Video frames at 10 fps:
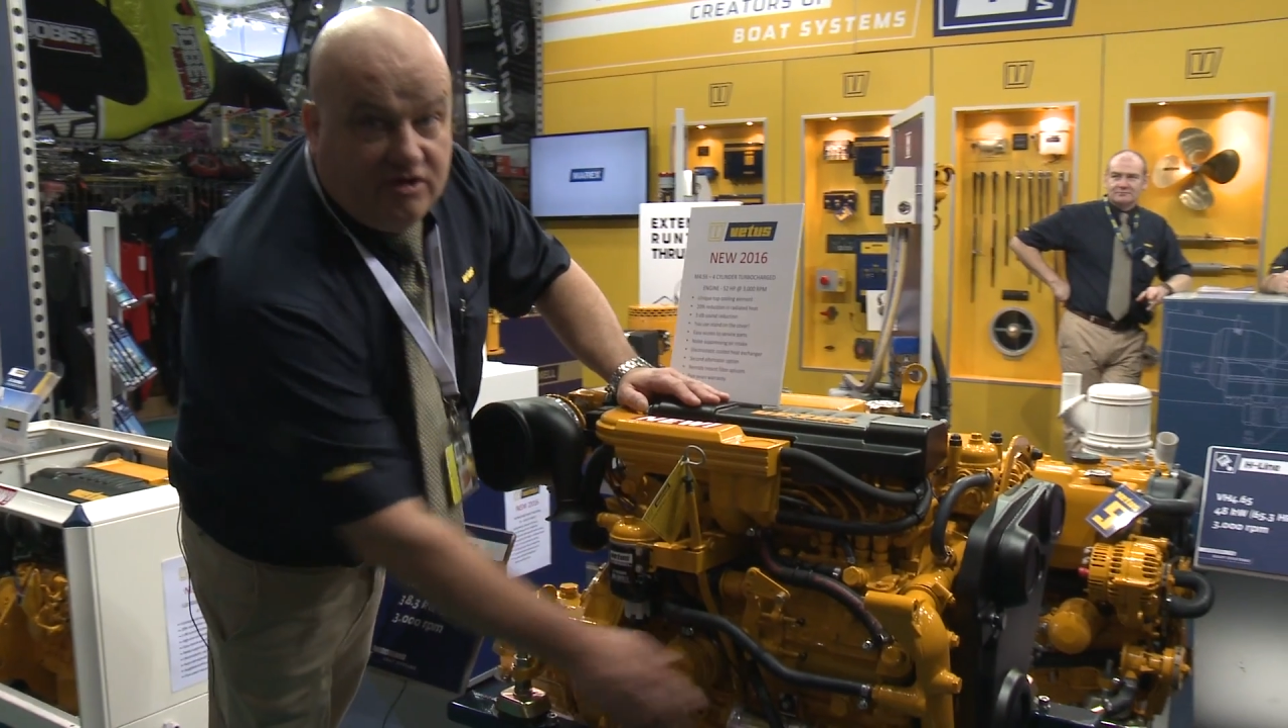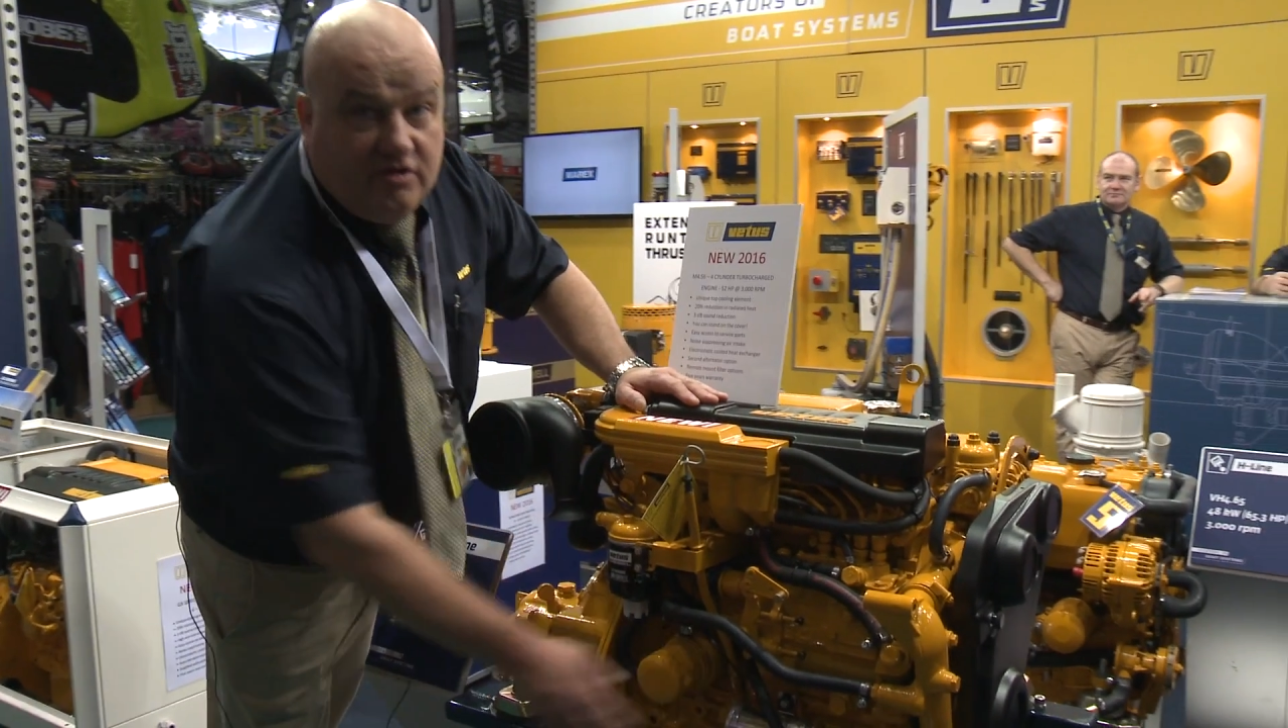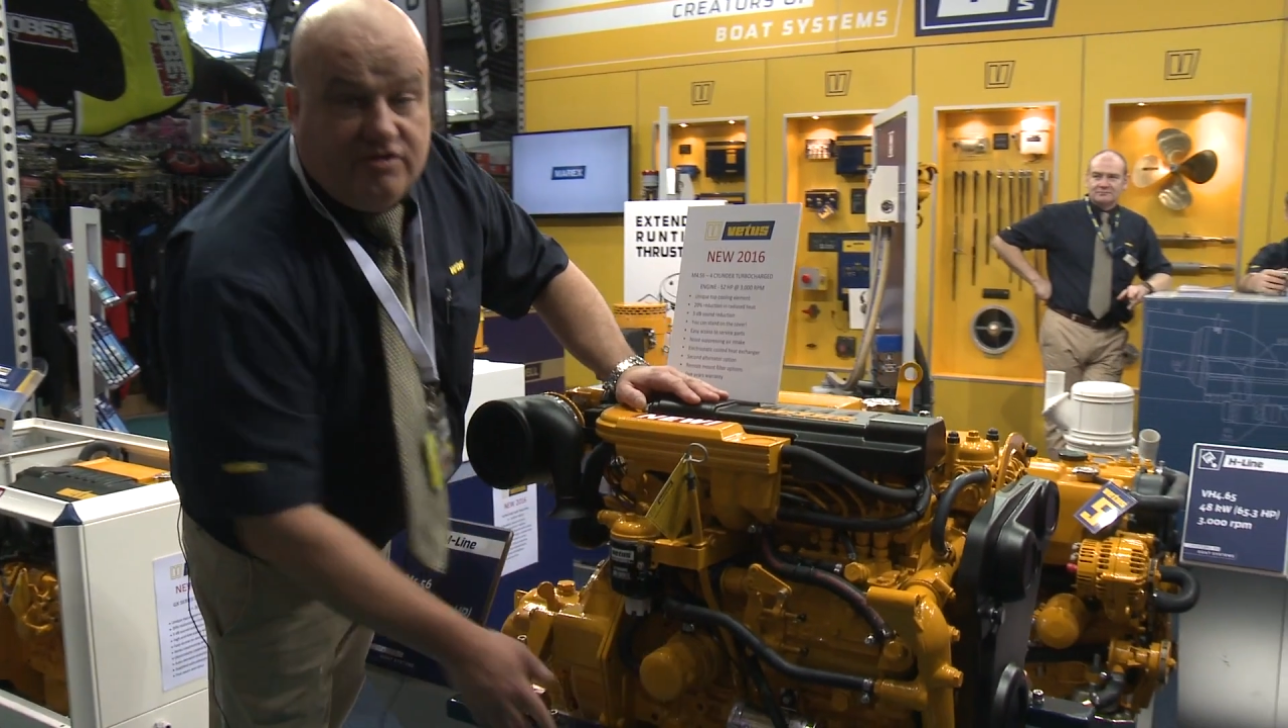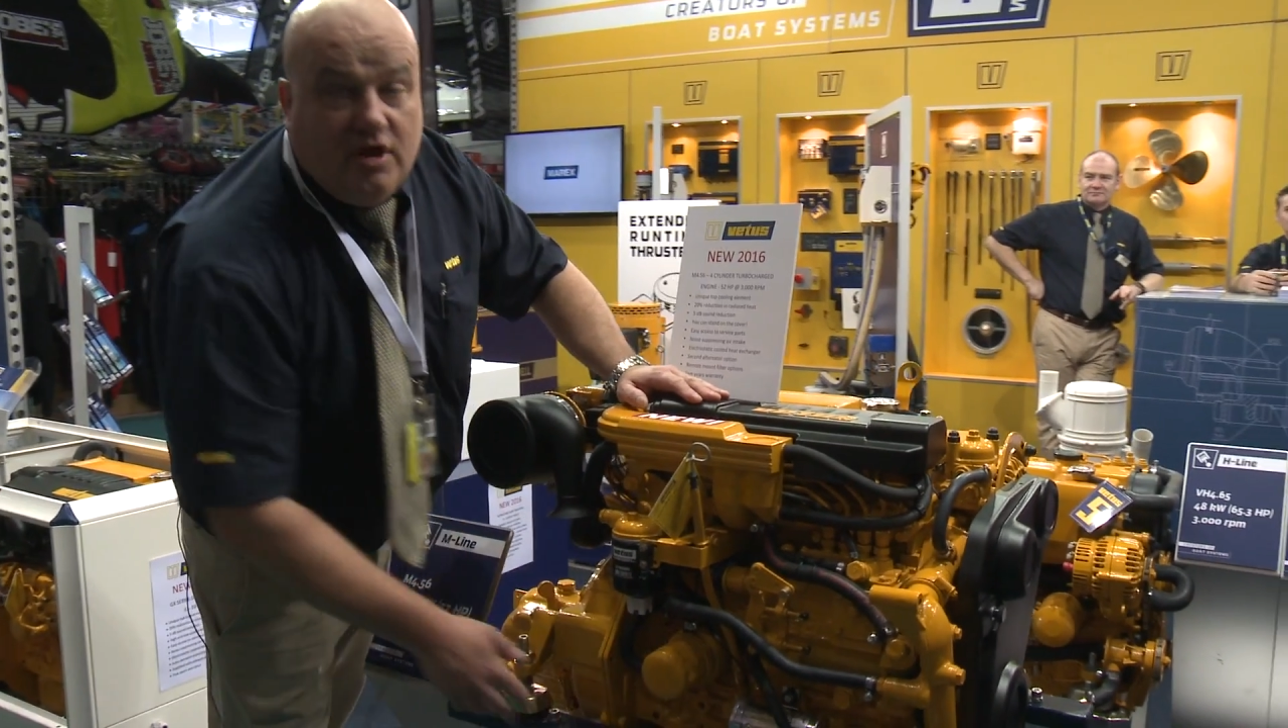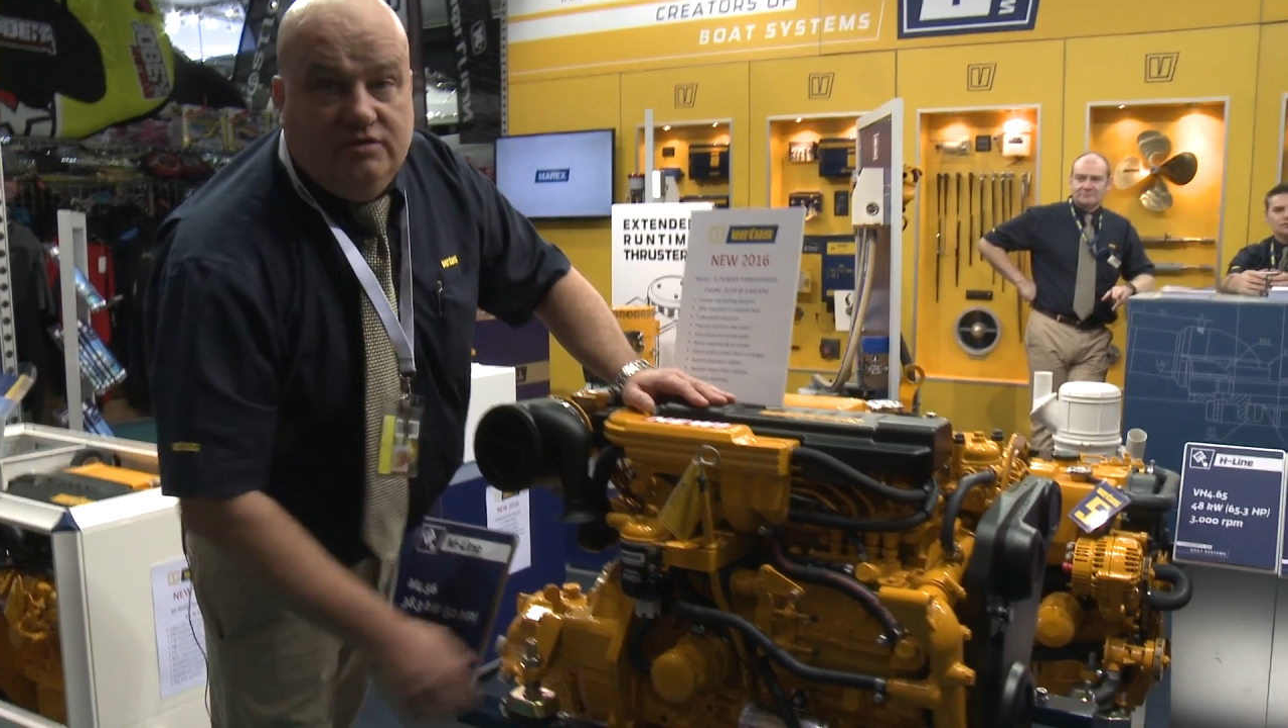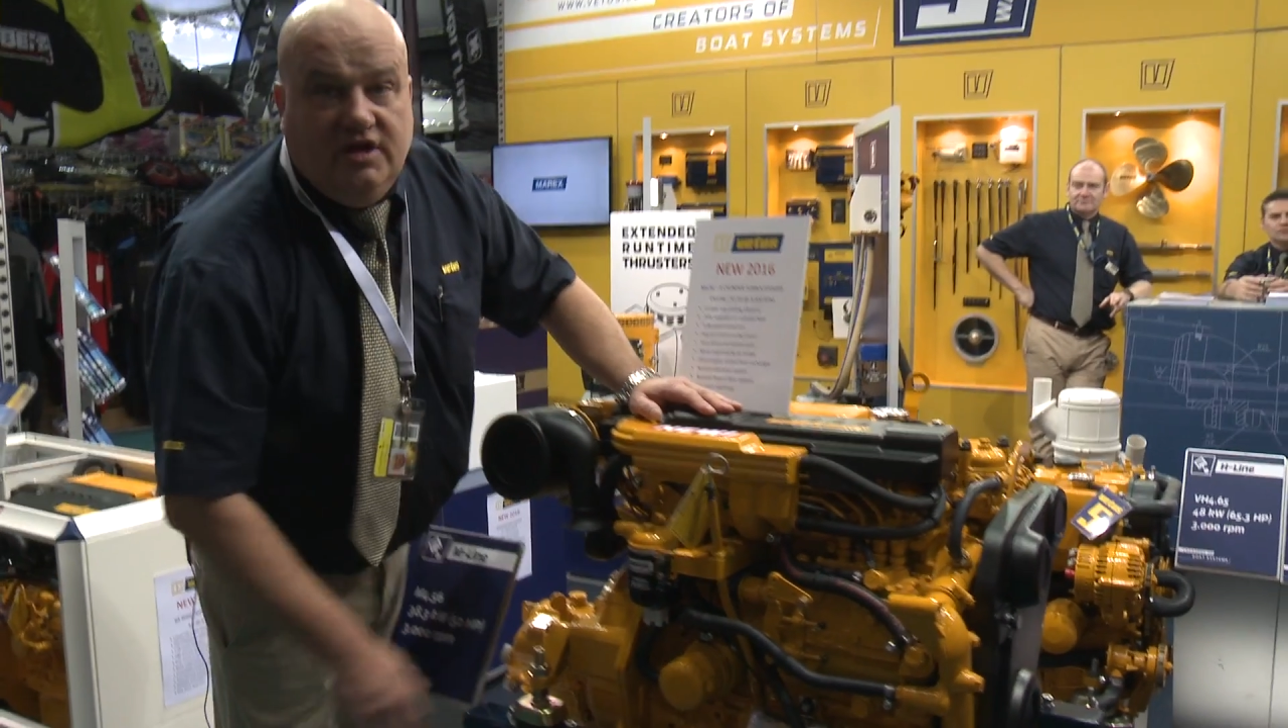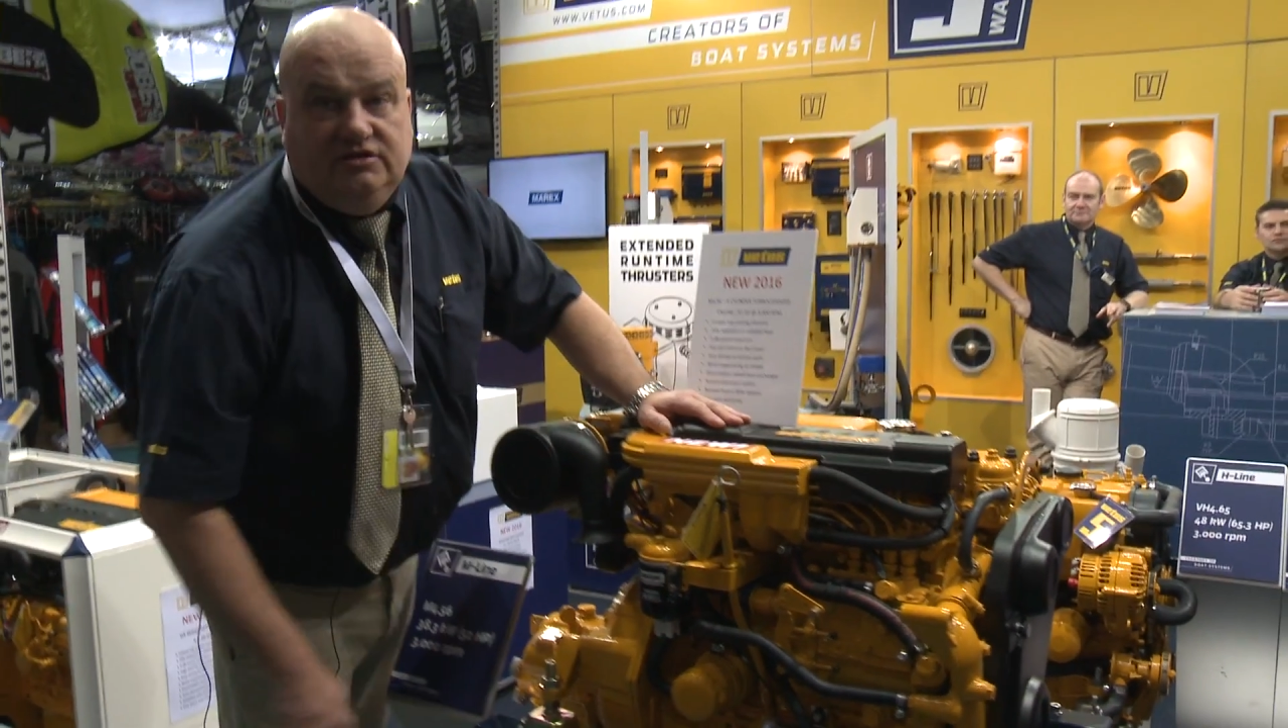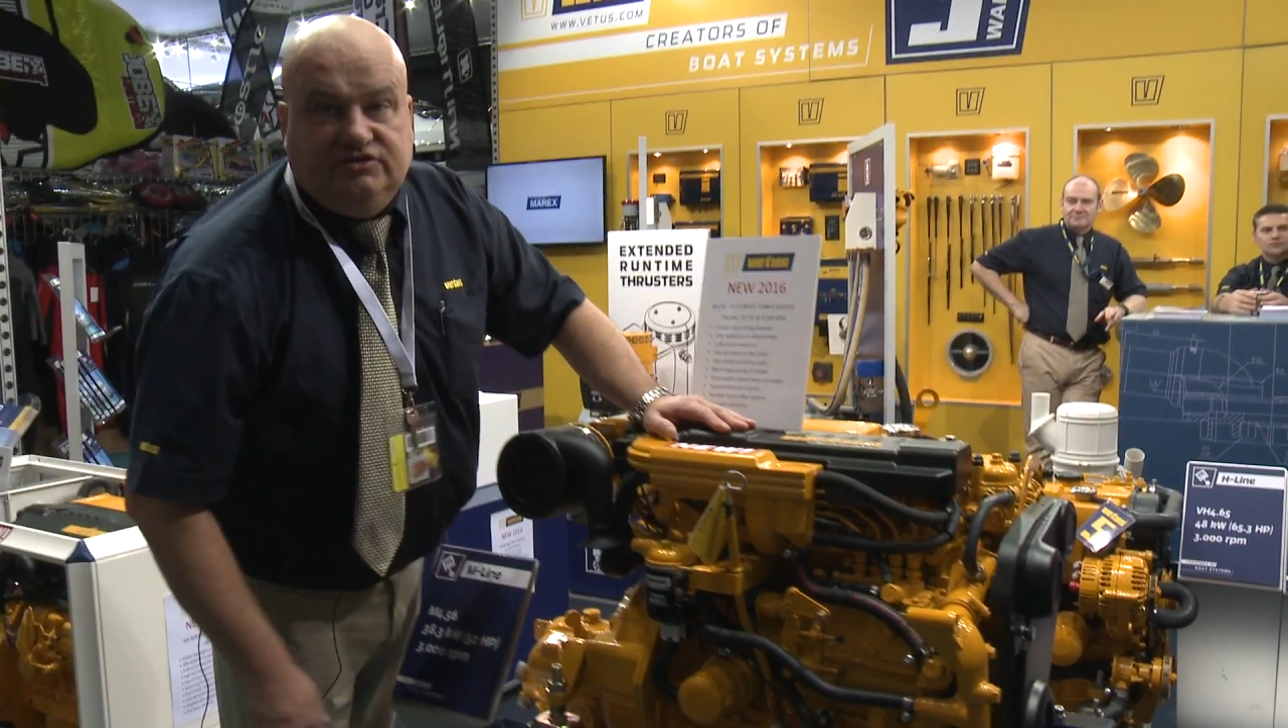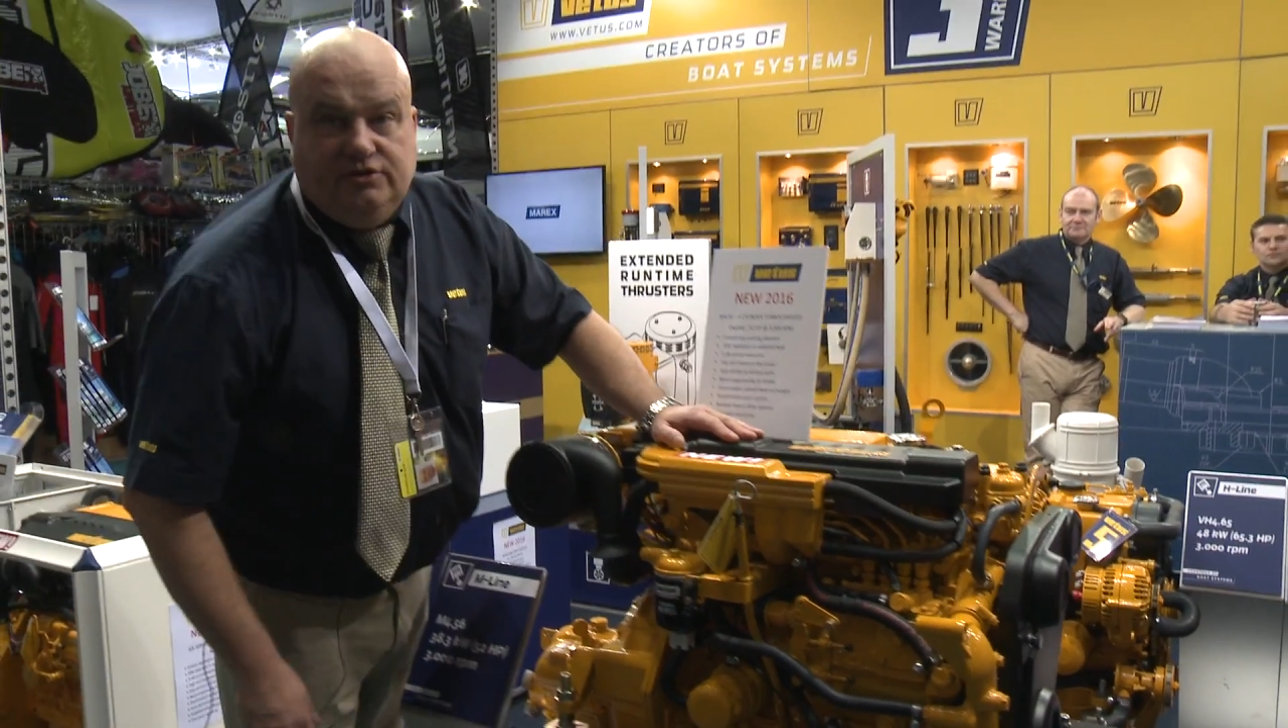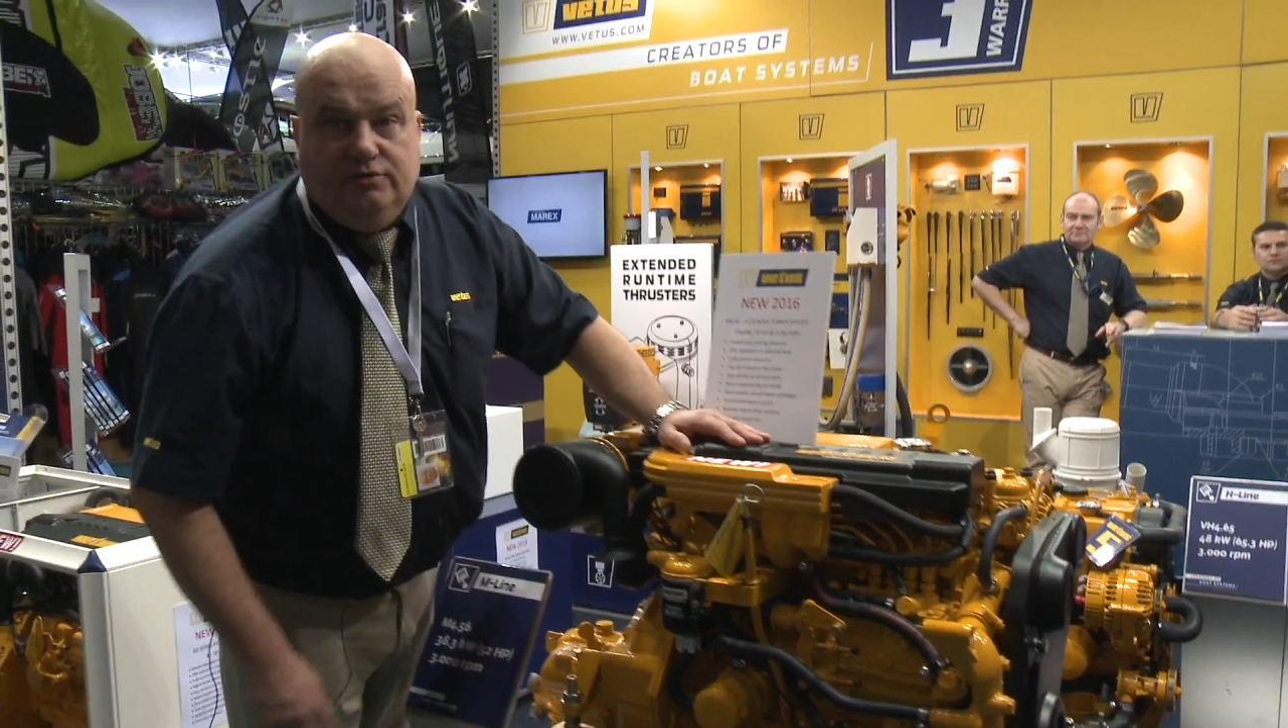so there's no
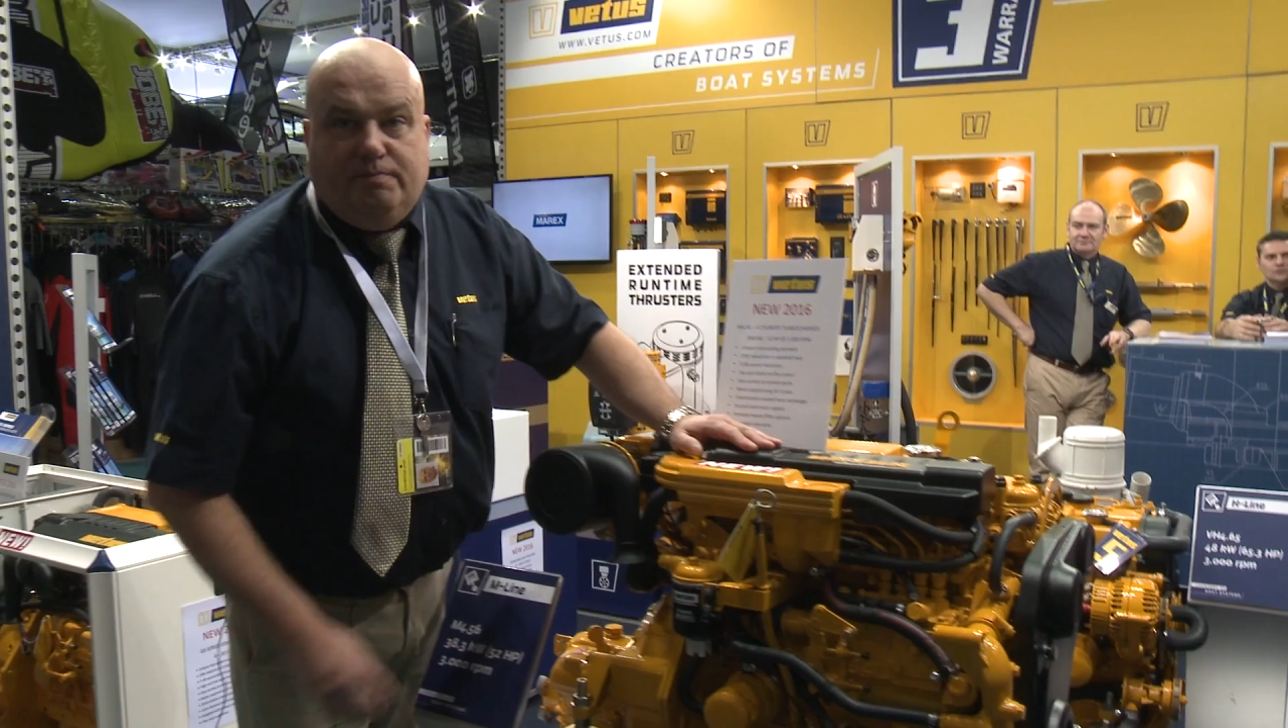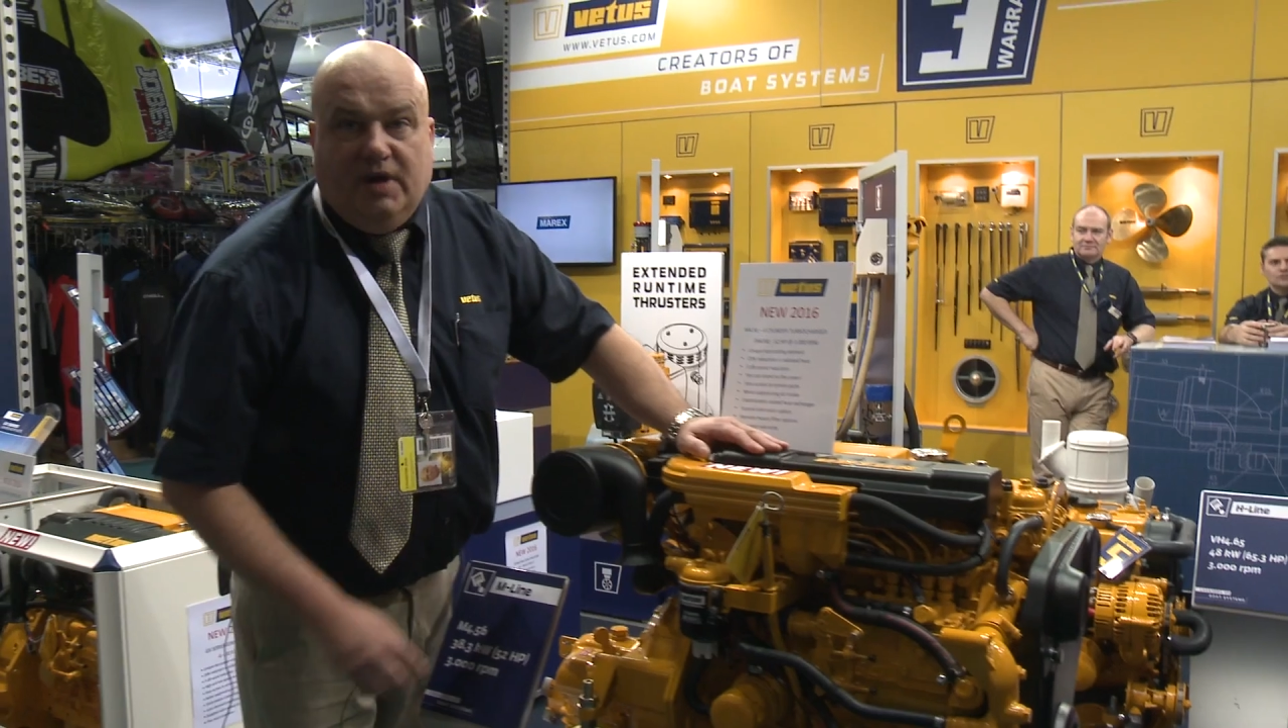need to